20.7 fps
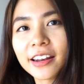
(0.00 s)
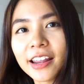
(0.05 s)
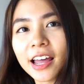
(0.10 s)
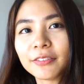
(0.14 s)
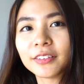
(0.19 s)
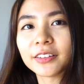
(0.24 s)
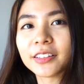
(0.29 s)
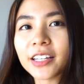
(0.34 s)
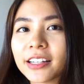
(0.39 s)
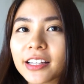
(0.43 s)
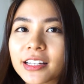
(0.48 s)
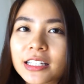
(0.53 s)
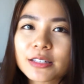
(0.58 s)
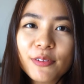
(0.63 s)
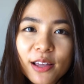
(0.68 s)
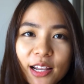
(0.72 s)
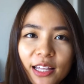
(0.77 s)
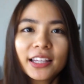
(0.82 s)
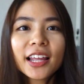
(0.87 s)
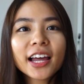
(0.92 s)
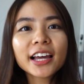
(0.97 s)
and after that it's
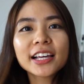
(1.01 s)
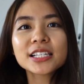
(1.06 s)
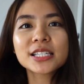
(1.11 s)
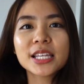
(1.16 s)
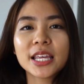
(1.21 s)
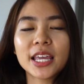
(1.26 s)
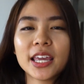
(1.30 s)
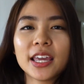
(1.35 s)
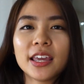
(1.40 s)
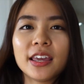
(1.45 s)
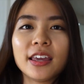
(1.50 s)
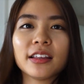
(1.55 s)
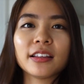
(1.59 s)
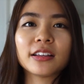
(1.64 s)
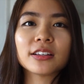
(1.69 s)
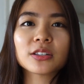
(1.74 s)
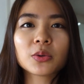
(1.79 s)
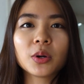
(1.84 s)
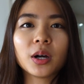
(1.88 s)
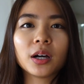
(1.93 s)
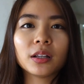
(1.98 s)
Valentine's Day and
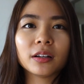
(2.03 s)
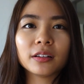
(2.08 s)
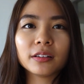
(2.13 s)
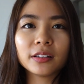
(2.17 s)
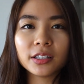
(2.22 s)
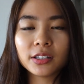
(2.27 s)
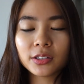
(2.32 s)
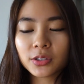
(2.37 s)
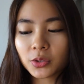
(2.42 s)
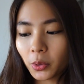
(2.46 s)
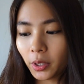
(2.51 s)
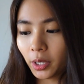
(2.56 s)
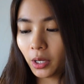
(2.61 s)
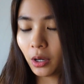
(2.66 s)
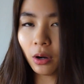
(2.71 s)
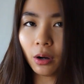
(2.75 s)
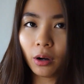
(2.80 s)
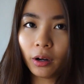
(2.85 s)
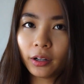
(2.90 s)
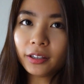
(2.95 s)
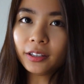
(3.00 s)
there's quite a lot of things going
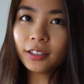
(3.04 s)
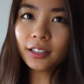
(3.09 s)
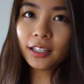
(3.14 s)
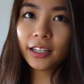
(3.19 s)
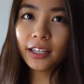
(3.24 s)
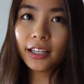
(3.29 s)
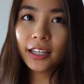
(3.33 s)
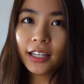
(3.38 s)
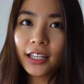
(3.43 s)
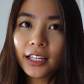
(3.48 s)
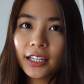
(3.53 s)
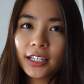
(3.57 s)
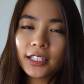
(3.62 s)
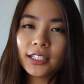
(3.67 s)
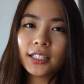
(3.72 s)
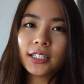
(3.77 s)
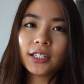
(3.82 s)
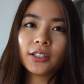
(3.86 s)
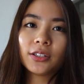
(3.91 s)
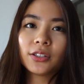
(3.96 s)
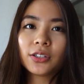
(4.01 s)
on.
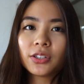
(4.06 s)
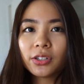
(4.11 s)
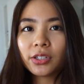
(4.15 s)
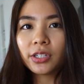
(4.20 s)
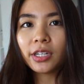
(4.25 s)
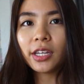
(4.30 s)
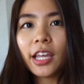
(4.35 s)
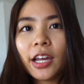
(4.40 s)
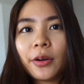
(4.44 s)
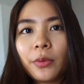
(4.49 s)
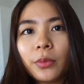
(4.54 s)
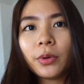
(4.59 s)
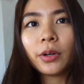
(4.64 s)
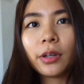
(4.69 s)
So today I'm